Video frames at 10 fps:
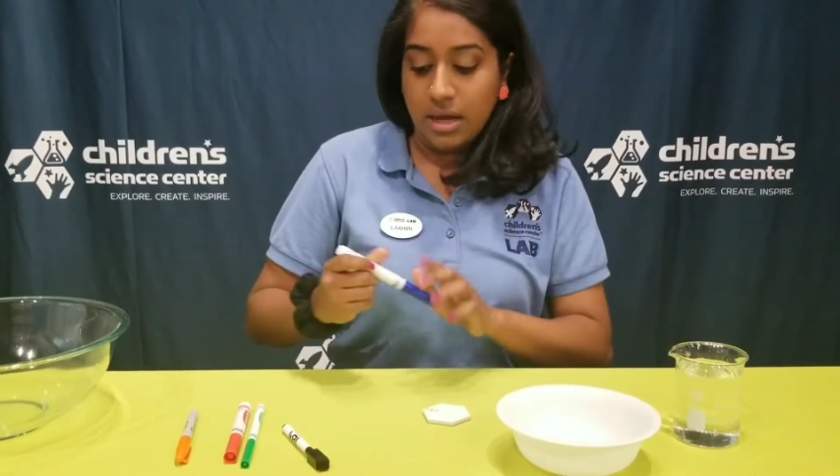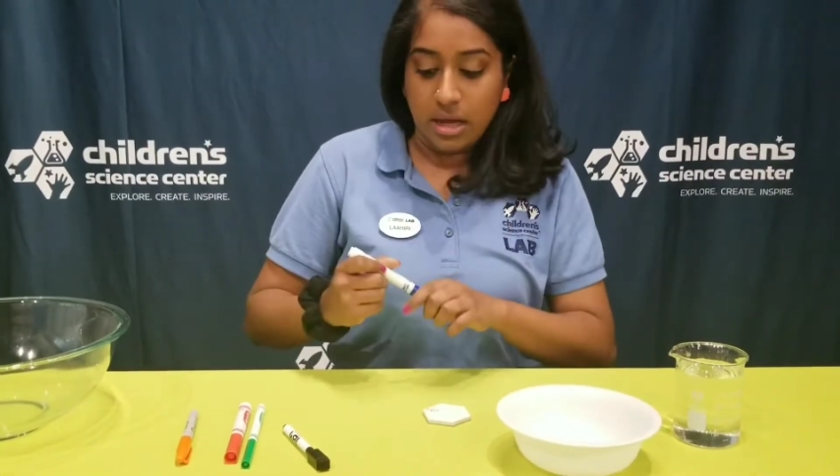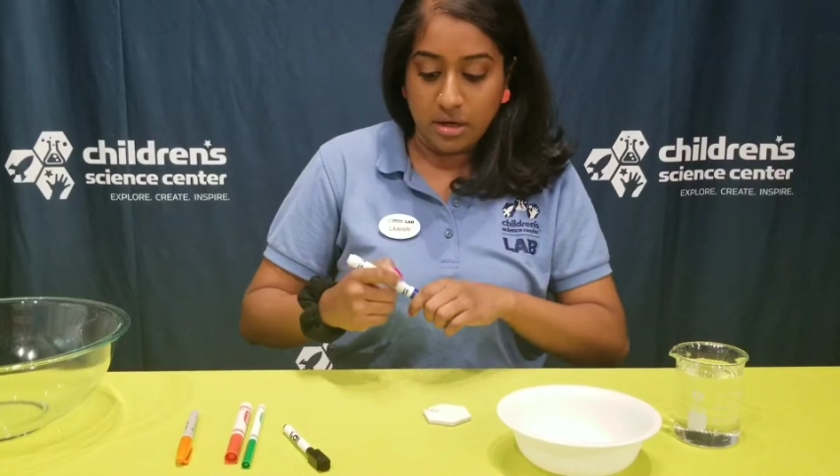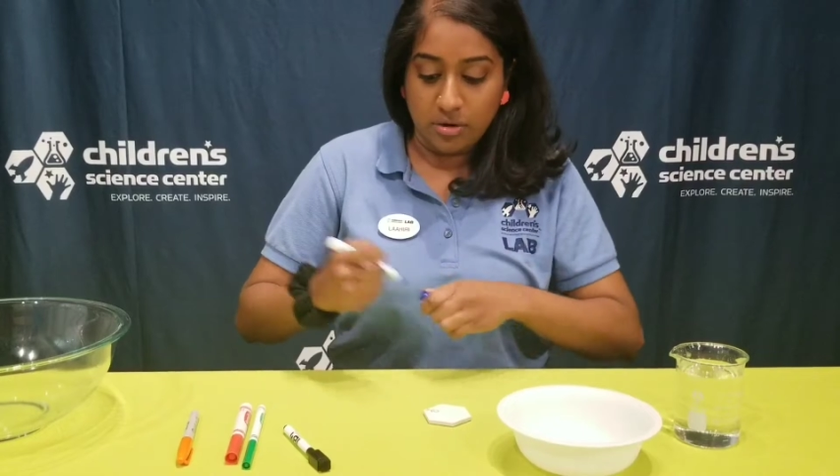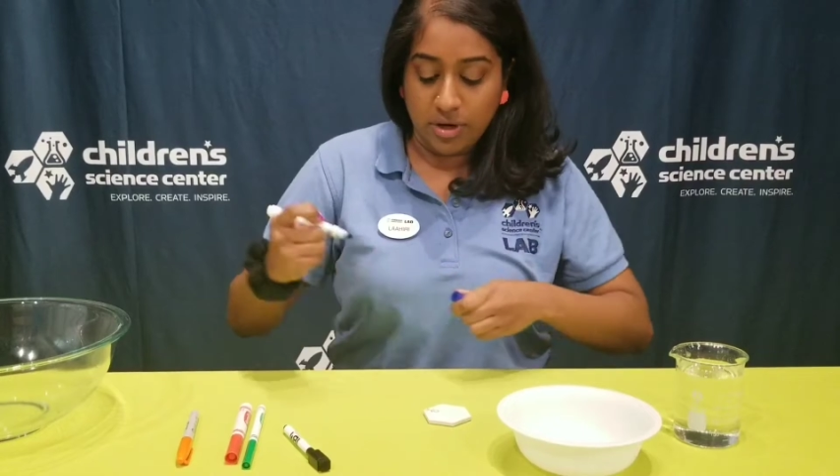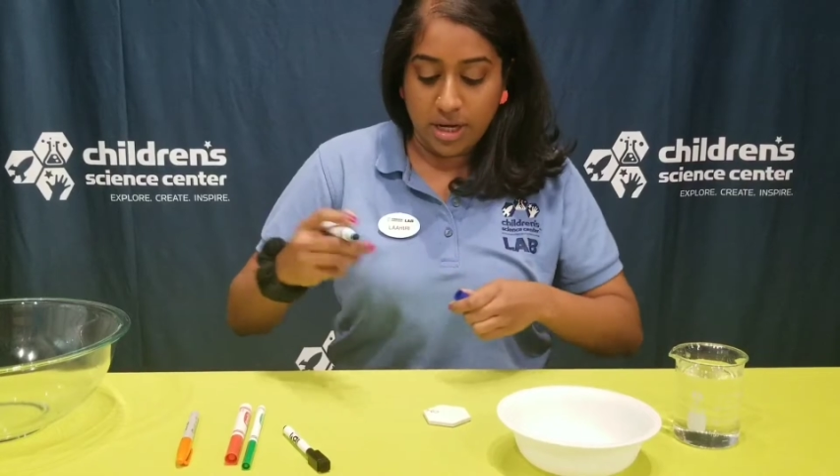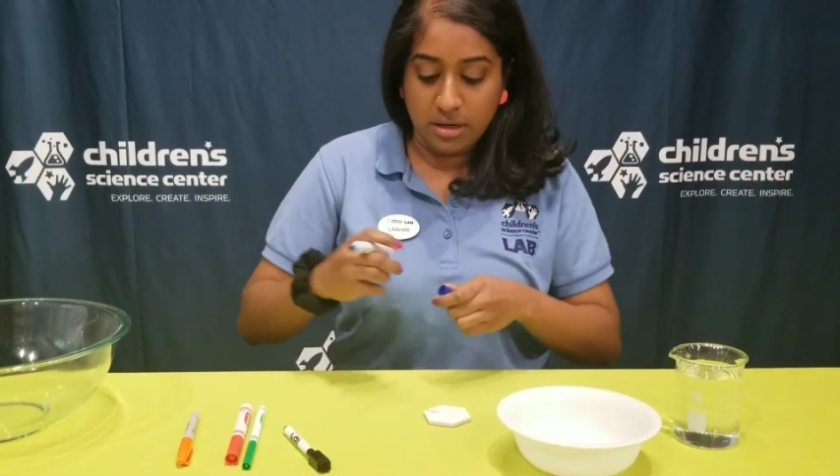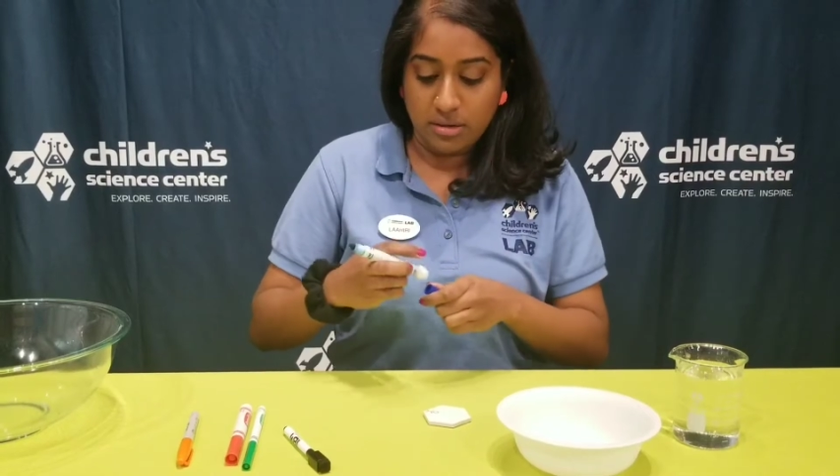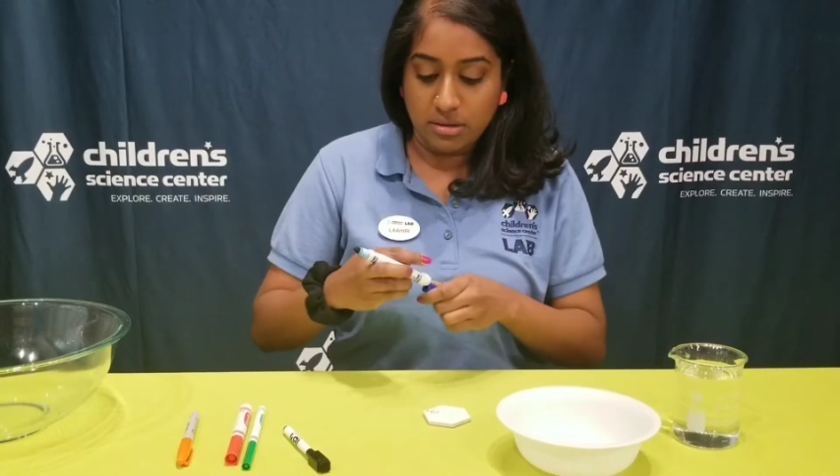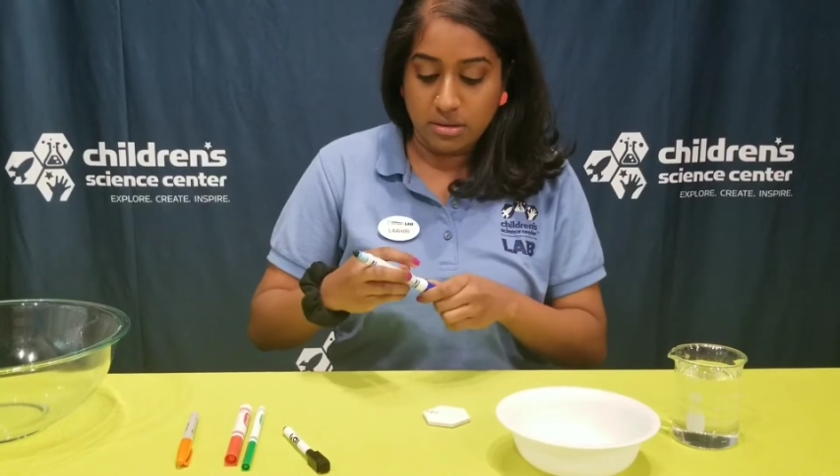in blue.